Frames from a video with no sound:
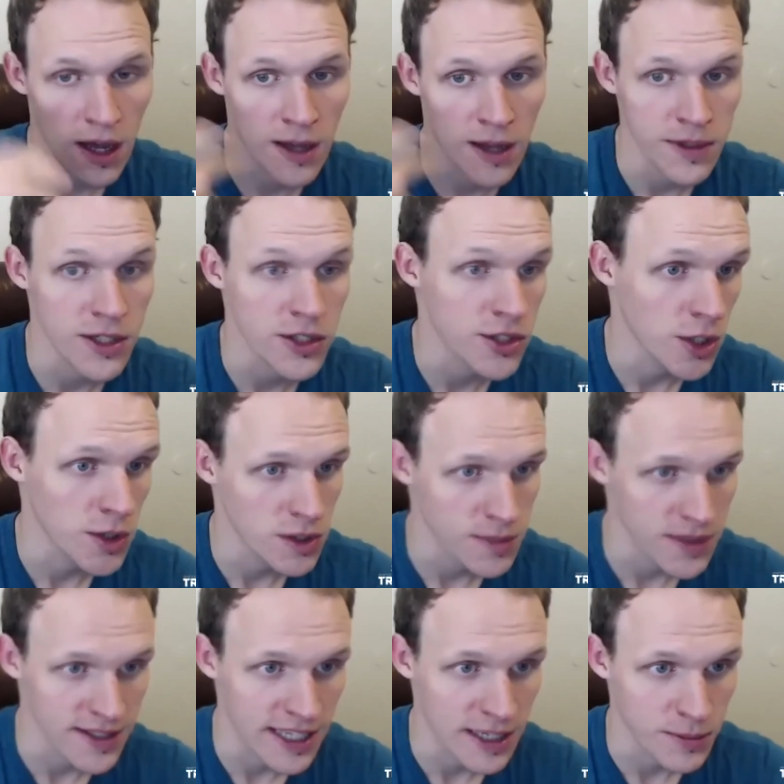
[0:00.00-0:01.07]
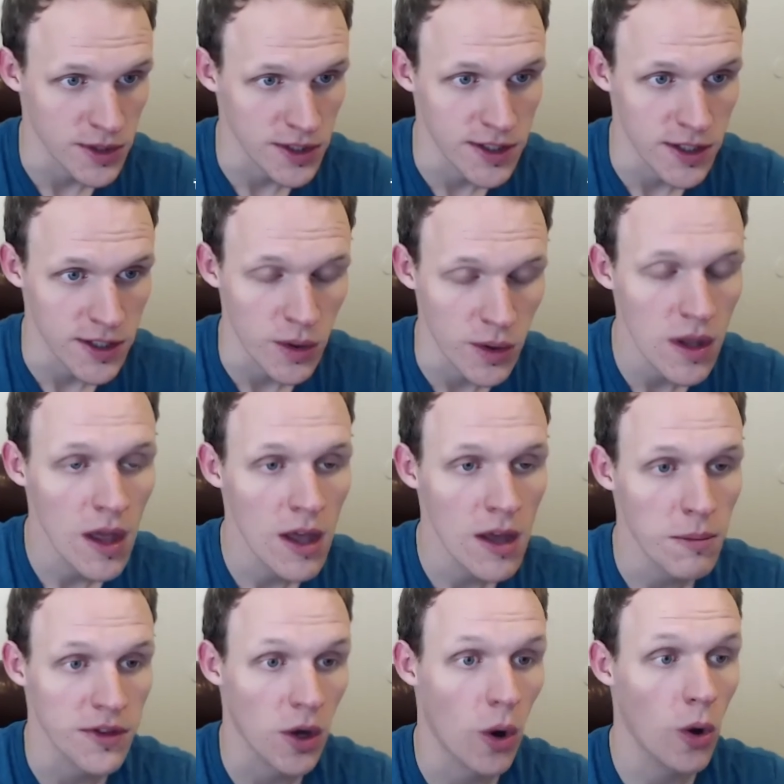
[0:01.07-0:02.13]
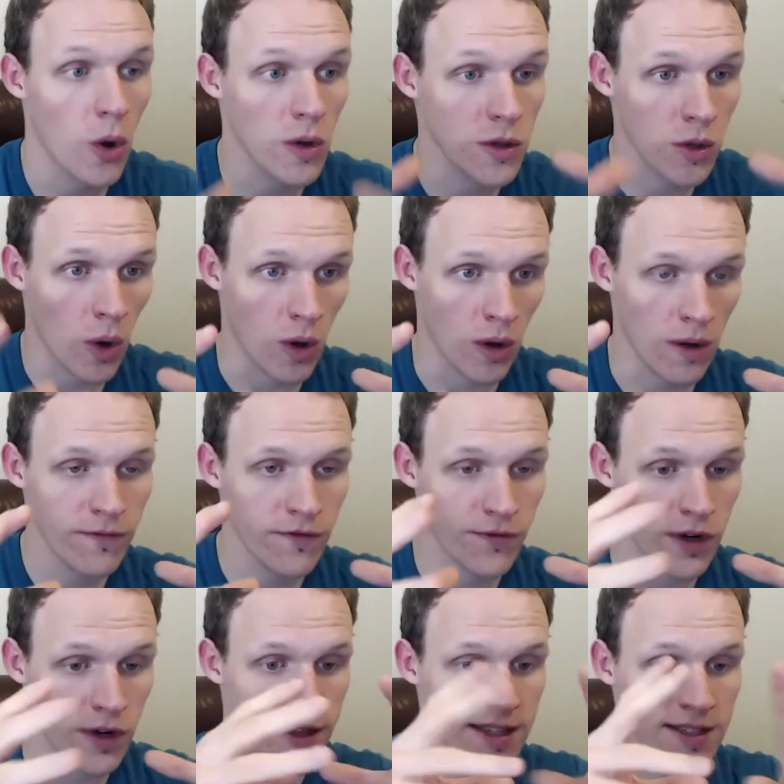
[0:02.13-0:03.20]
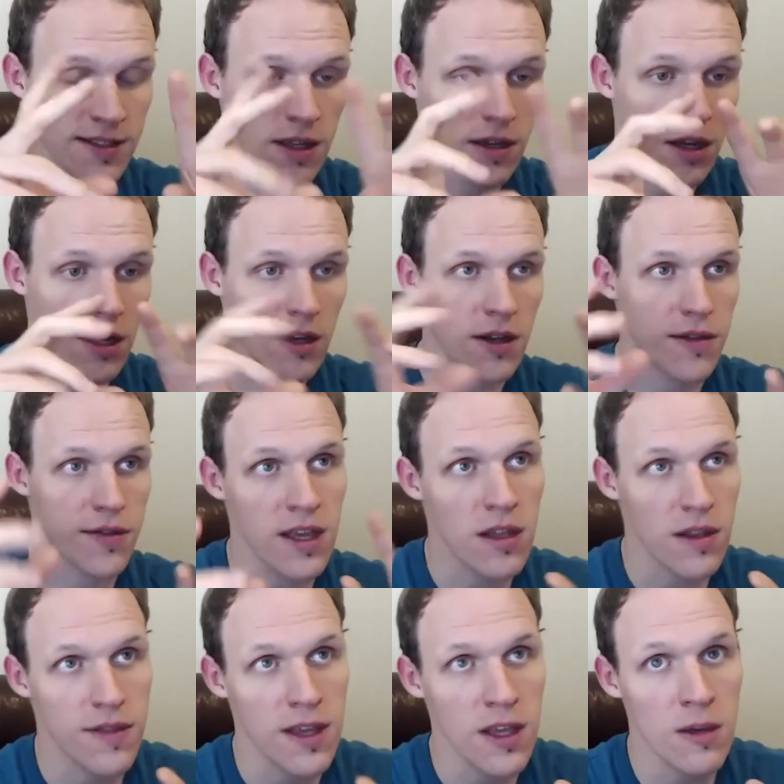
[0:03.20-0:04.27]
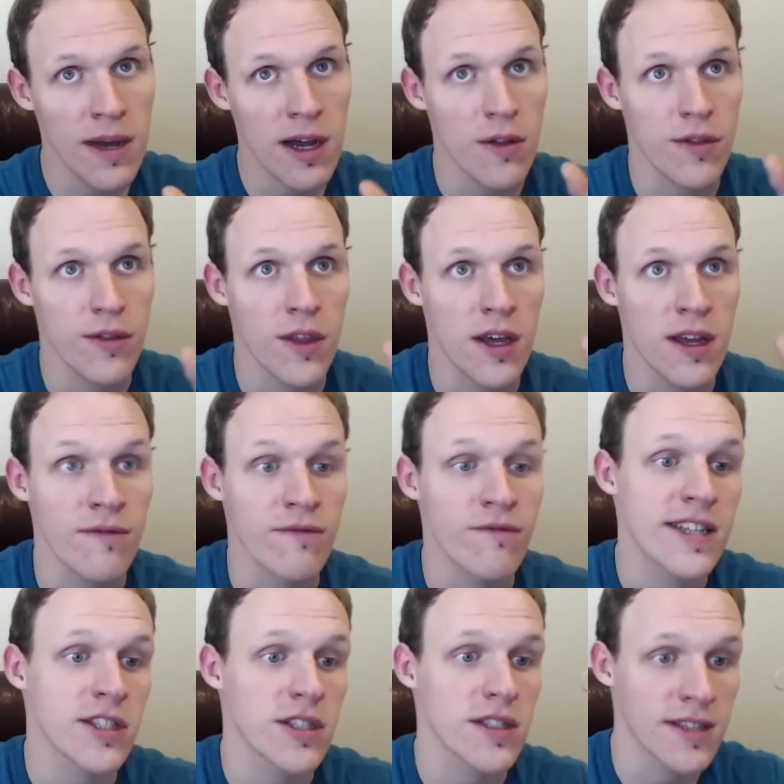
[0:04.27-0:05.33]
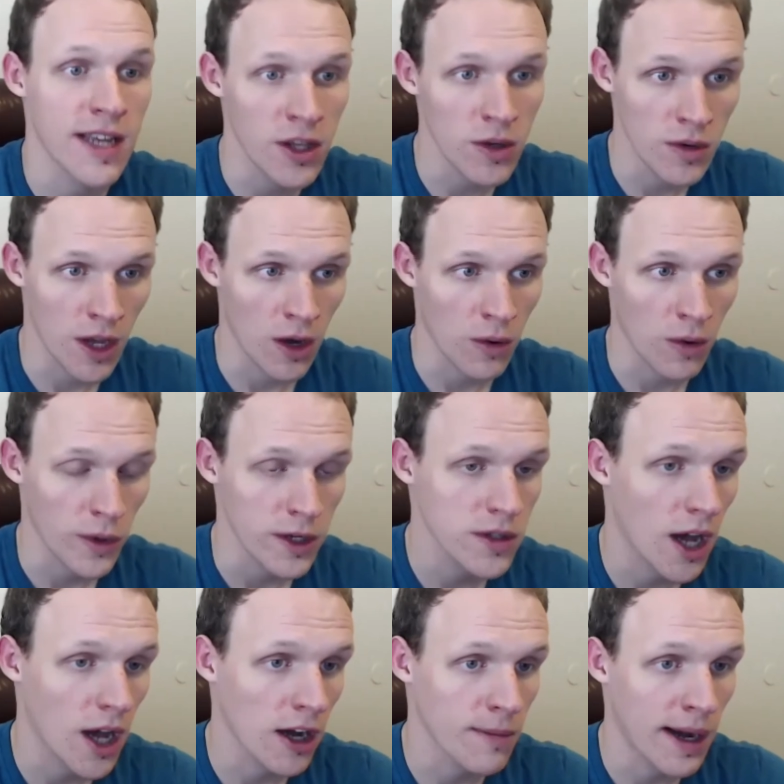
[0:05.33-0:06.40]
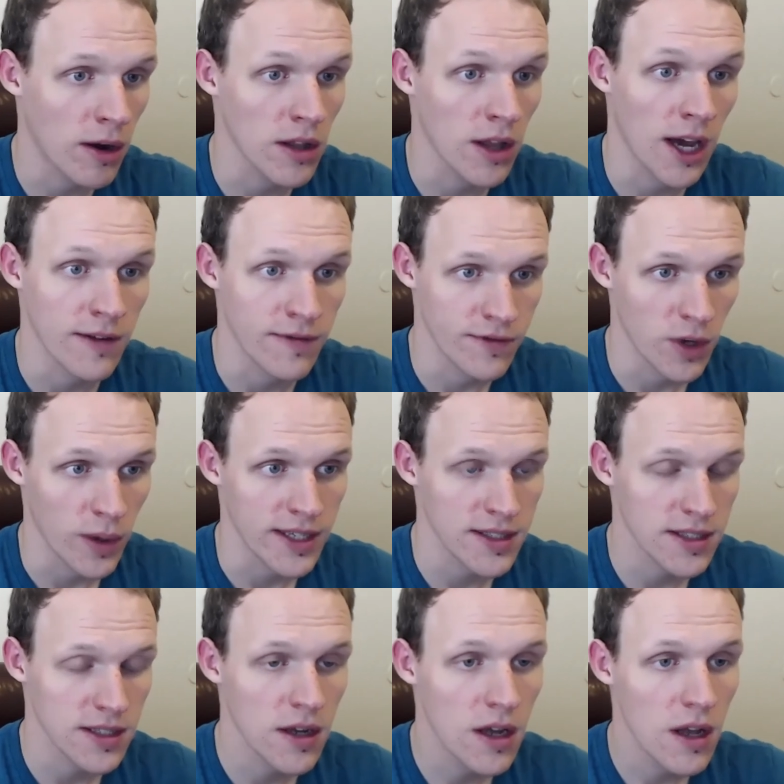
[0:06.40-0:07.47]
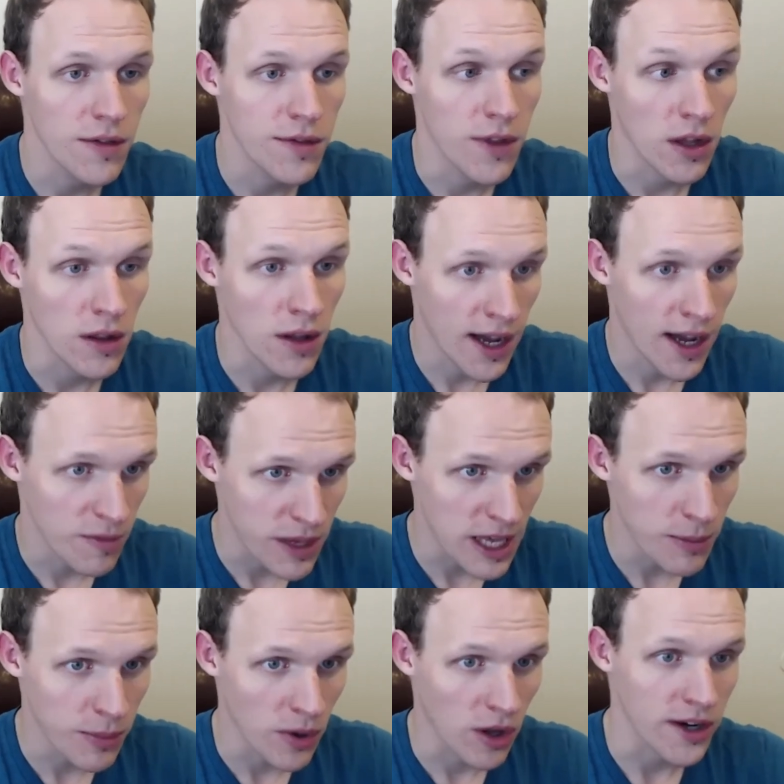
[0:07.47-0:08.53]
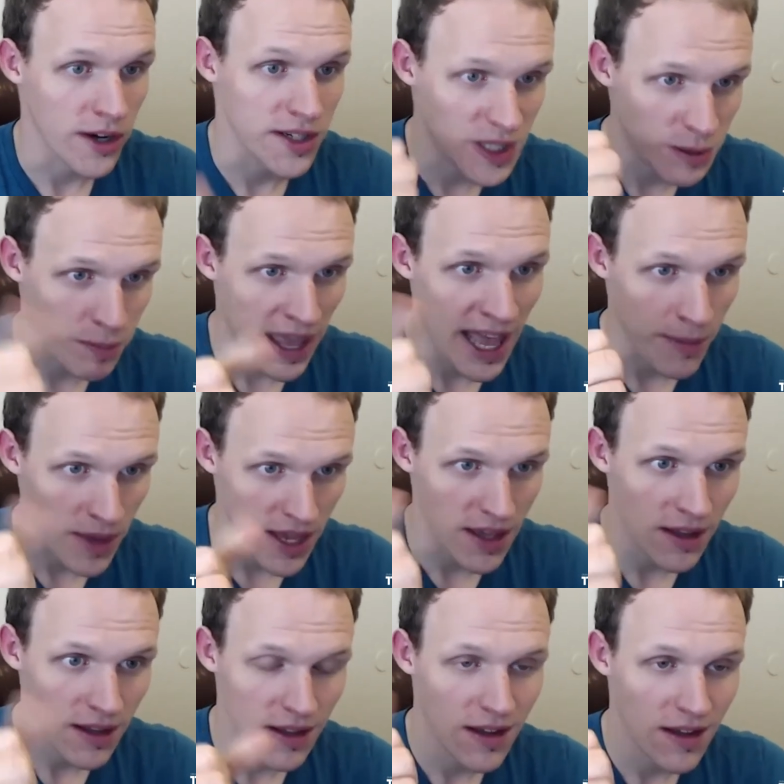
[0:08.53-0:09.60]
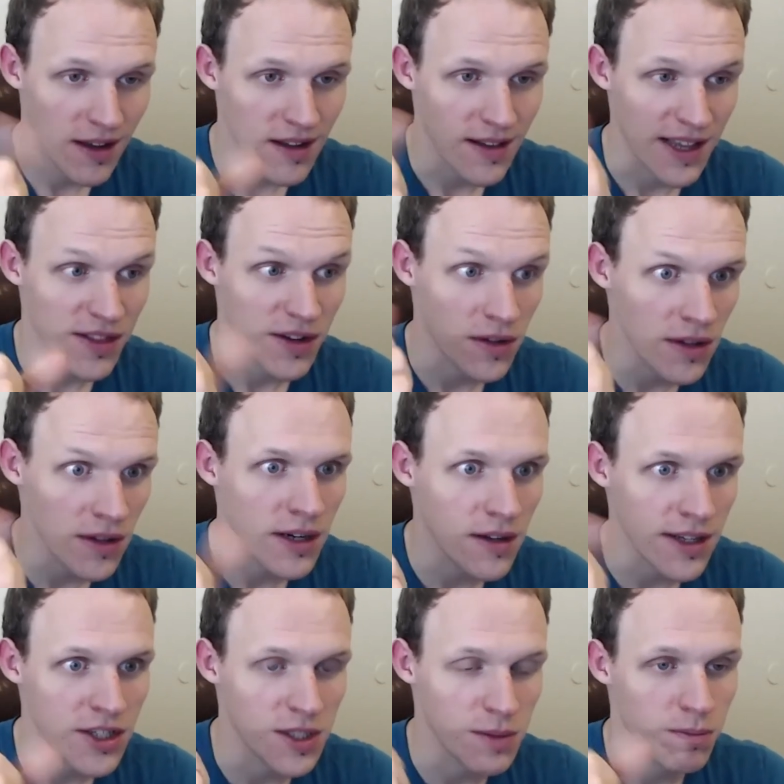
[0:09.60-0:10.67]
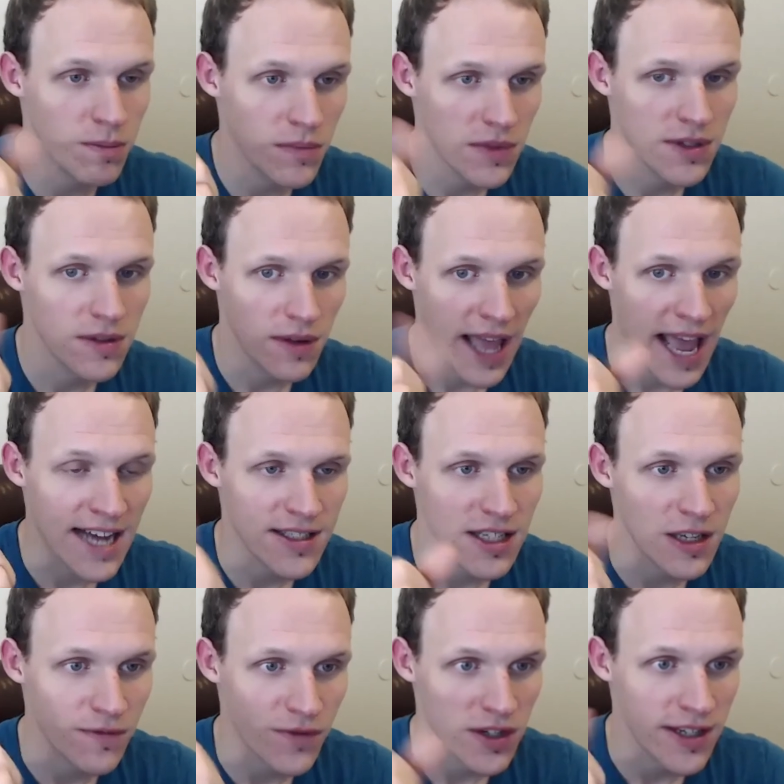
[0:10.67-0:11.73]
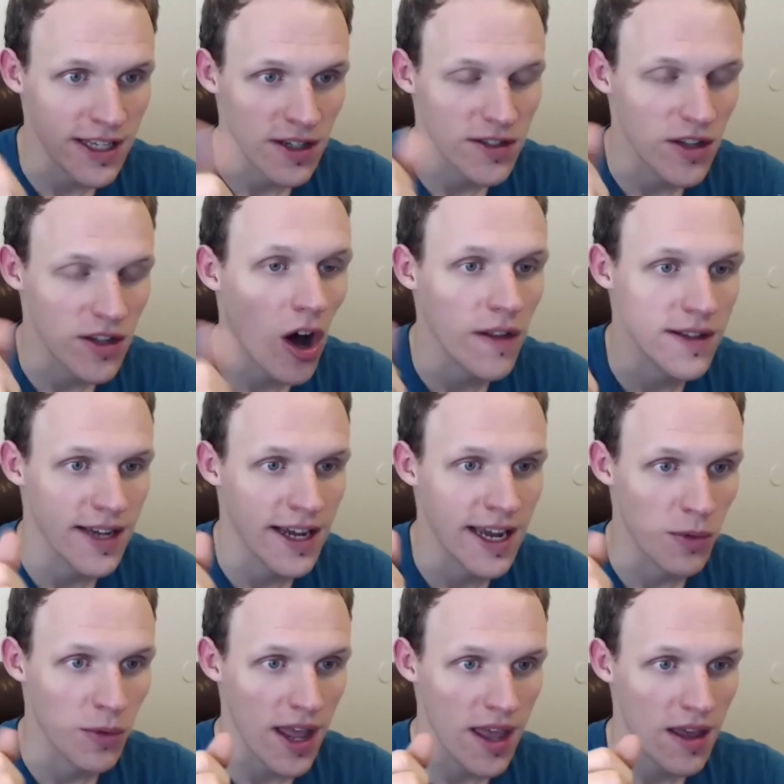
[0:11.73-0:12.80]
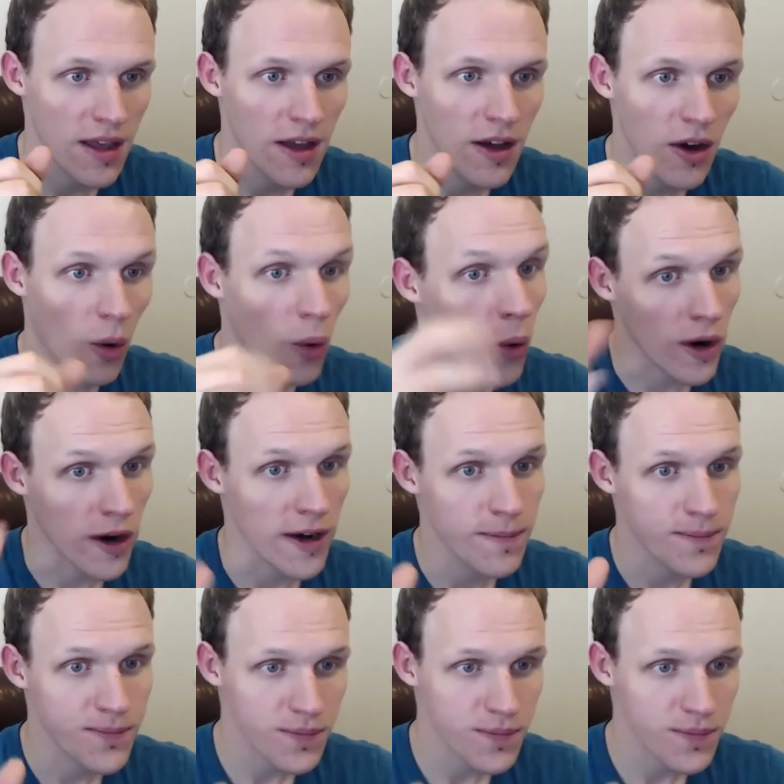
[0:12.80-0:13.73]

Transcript: can show some examples too. But the whole goal for these, think about the investors that you know when you talk about a lot of noise. A lot of people are spamming, like they're literally just asking for deals all the time, right? Or